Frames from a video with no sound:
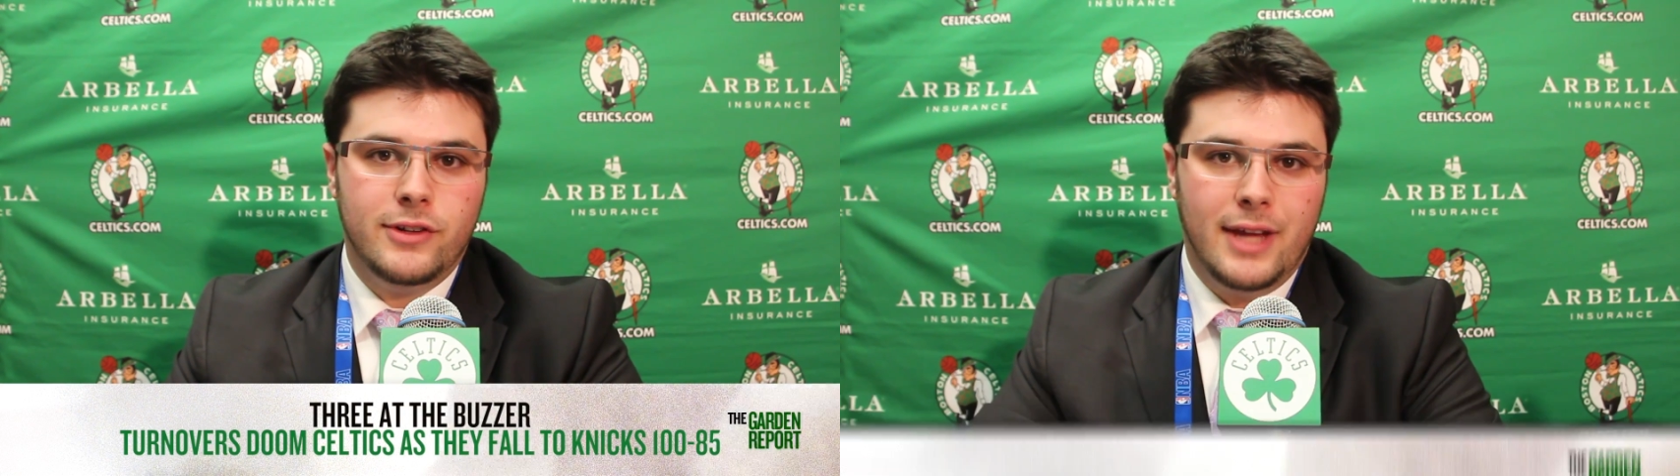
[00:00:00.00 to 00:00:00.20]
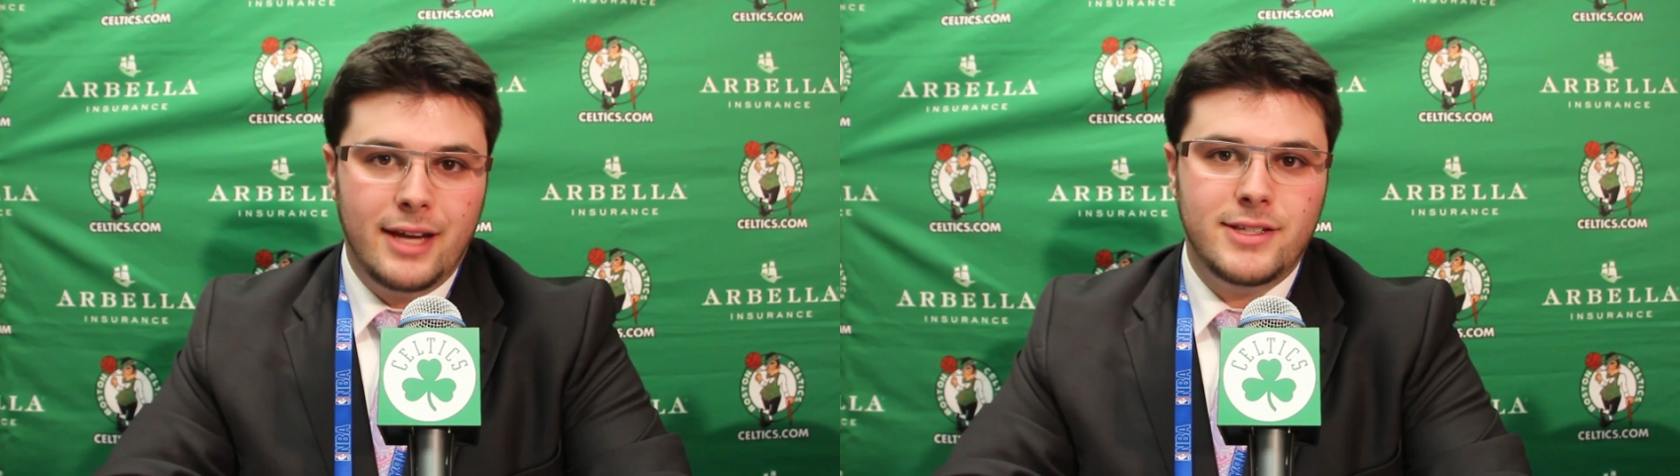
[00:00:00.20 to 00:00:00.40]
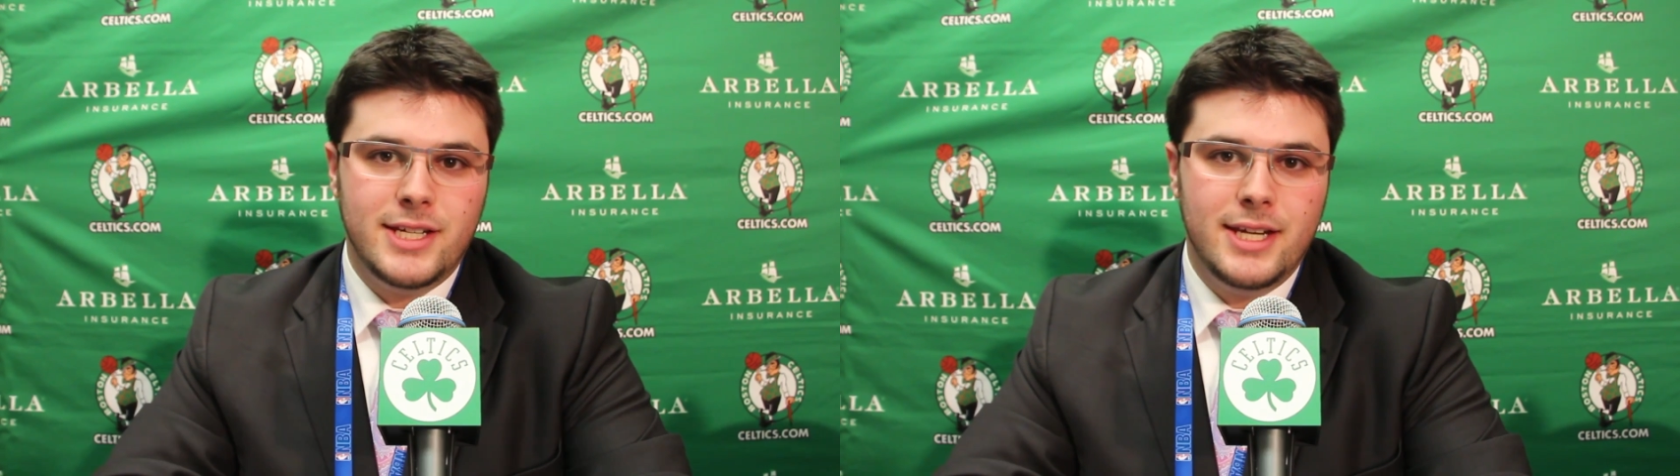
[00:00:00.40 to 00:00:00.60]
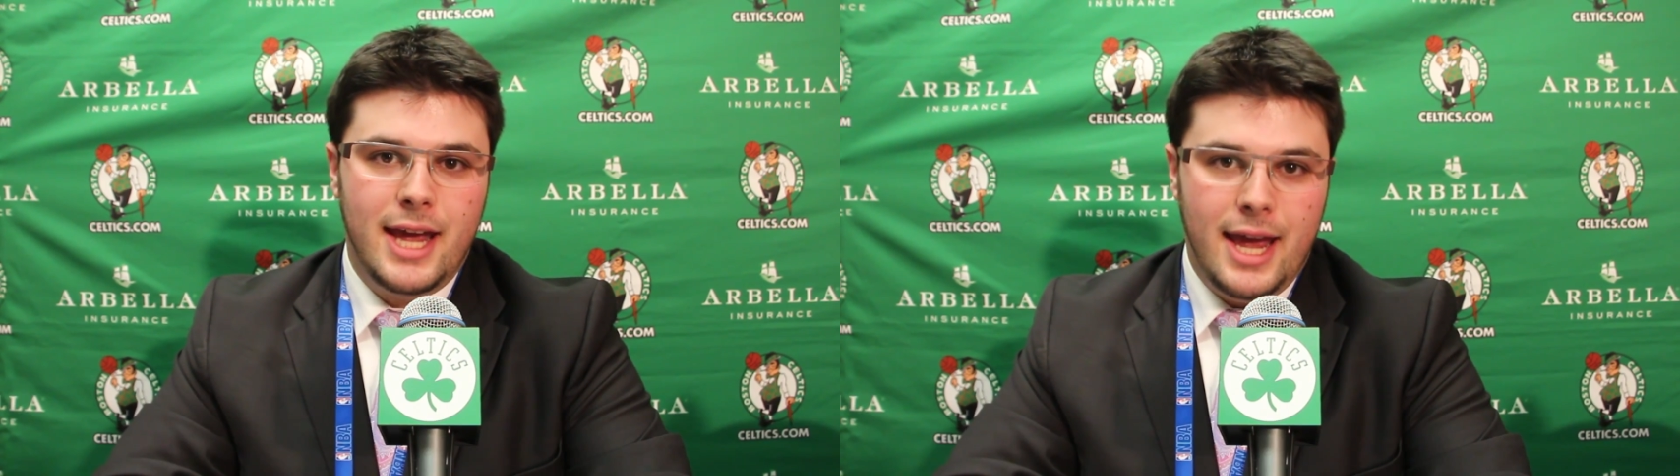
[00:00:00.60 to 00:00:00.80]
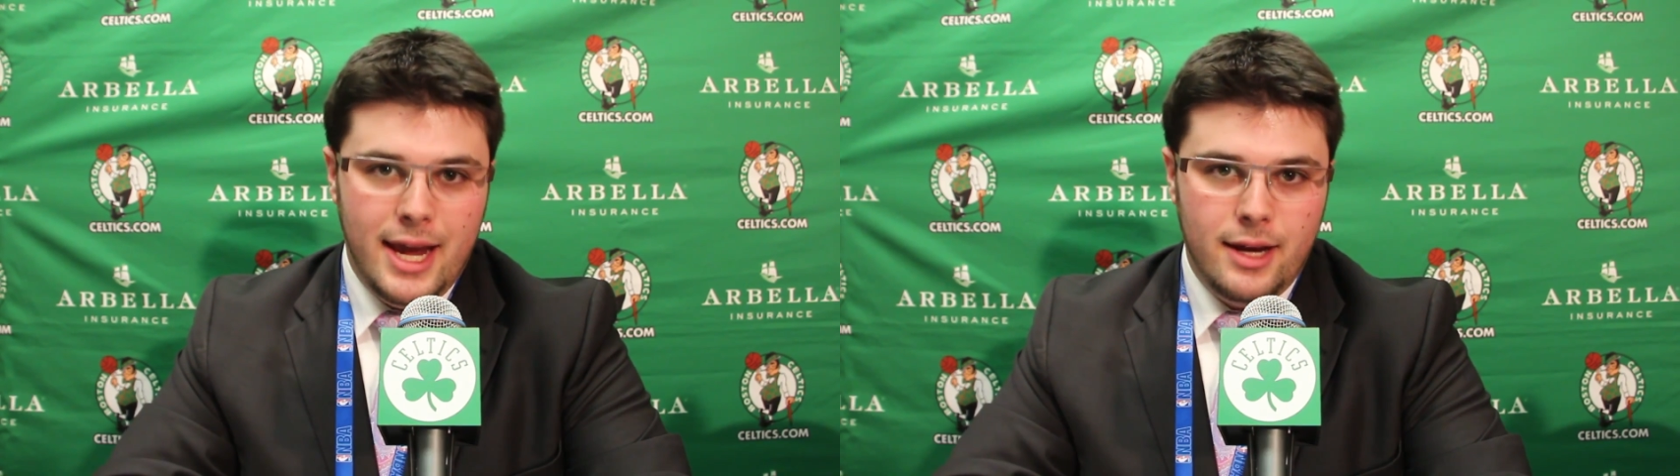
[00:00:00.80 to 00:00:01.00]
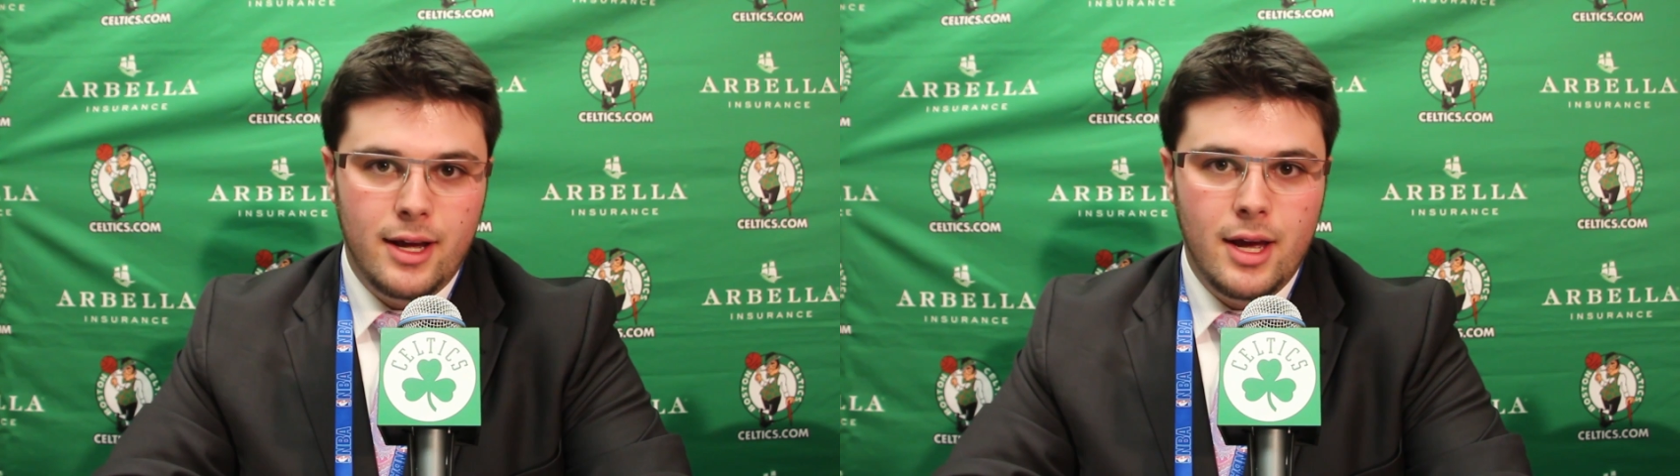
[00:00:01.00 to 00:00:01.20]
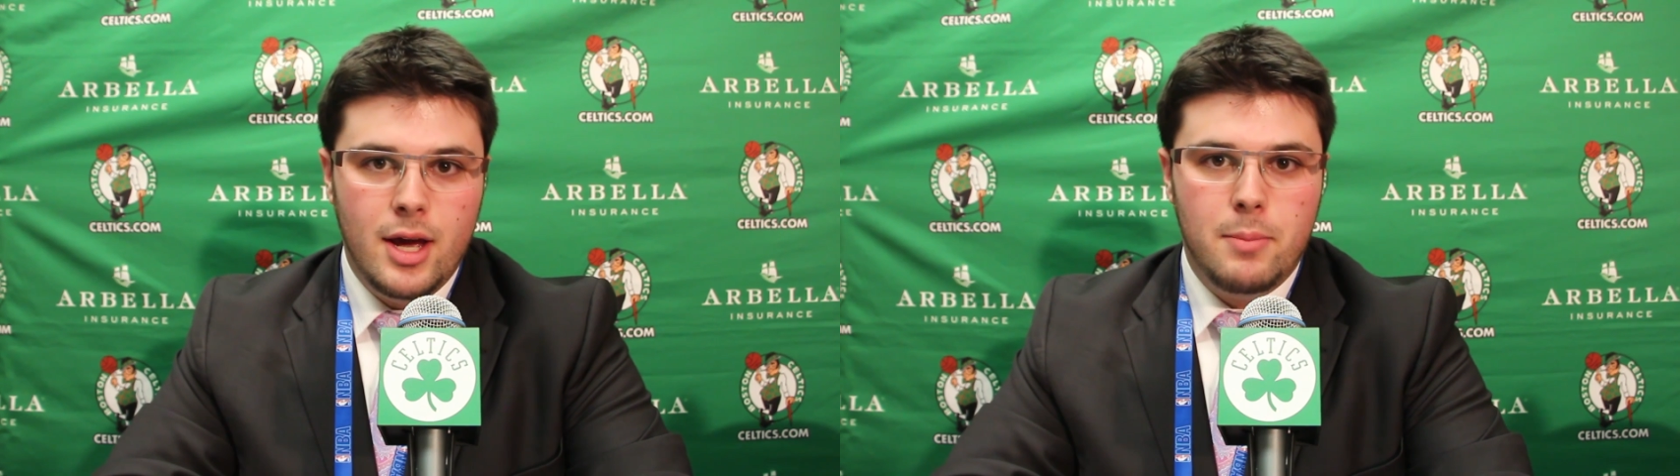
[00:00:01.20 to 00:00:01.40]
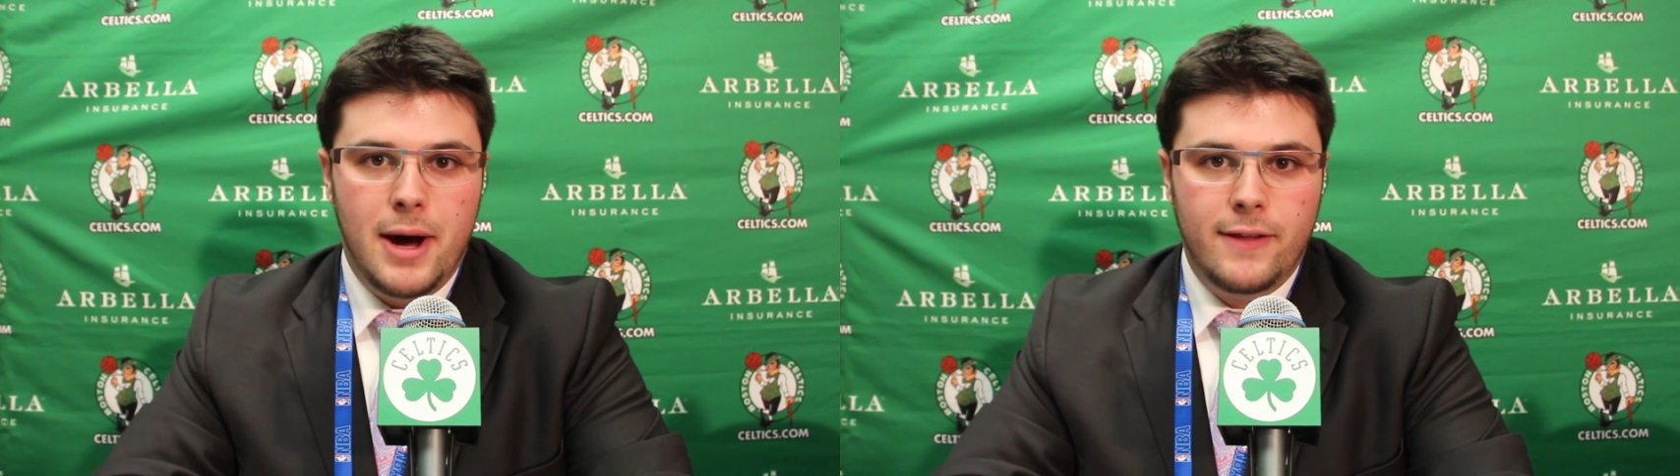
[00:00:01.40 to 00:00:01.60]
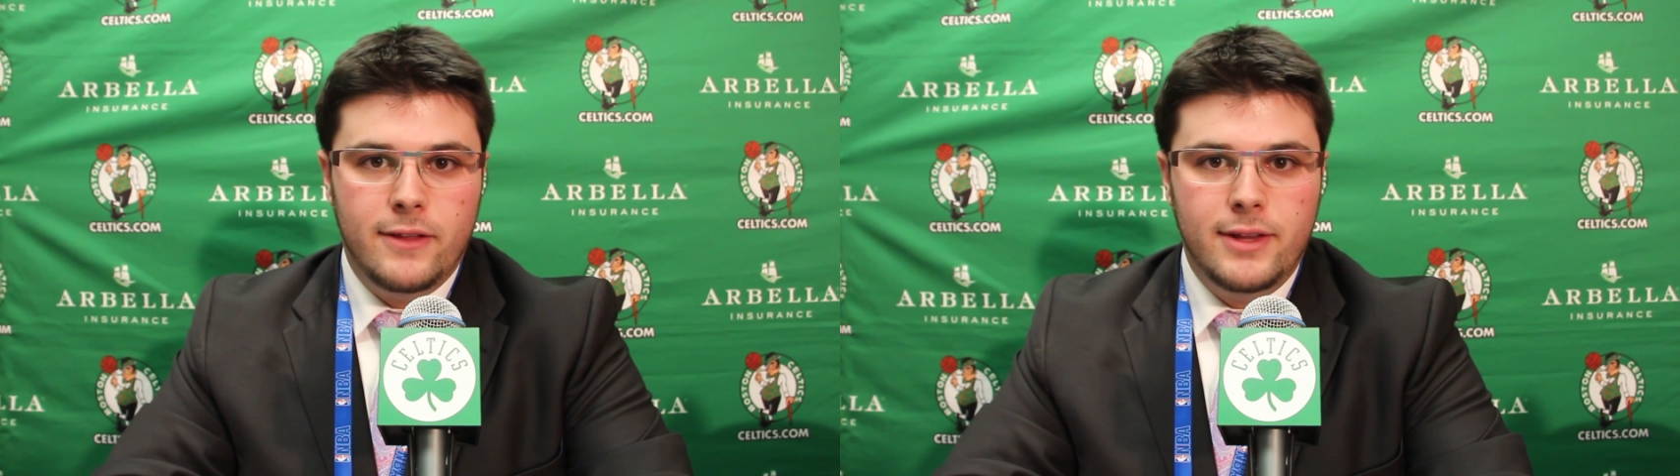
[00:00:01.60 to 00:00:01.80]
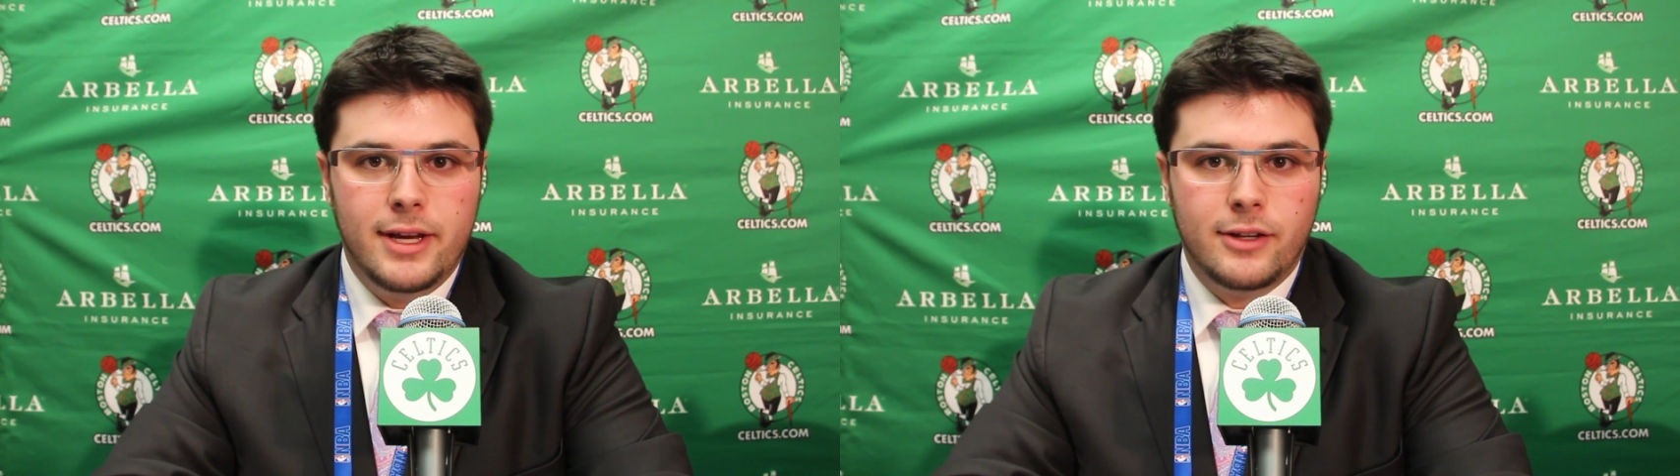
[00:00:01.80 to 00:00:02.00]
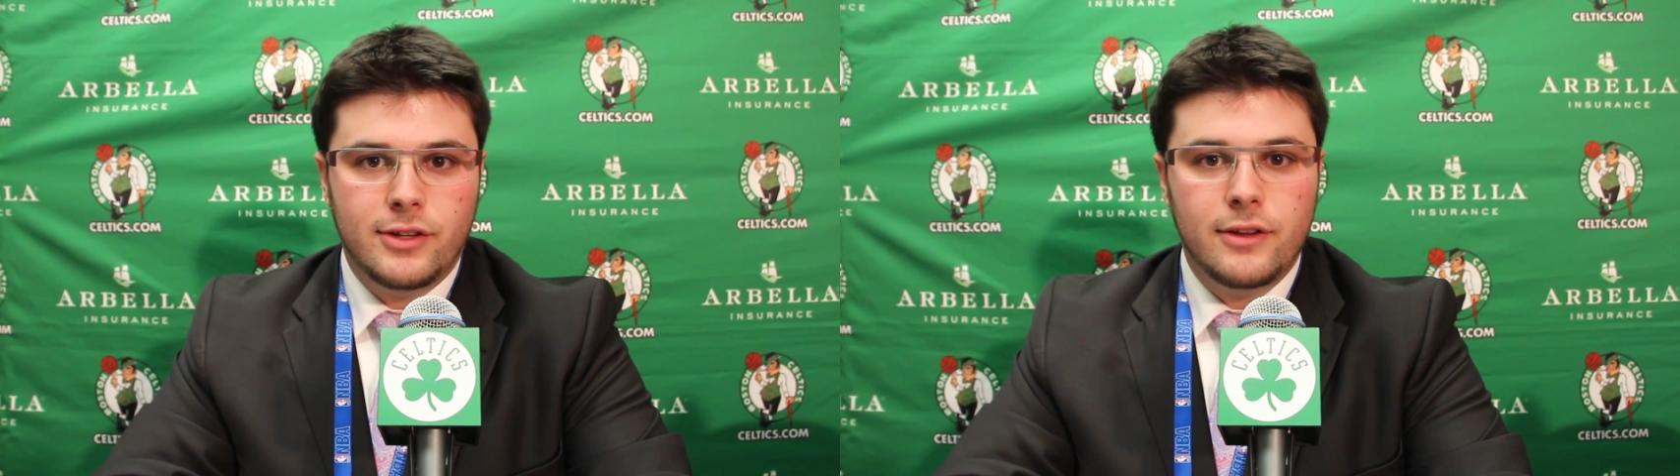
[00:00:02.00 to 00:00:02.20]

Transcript: 19 to 8 by the Knicks.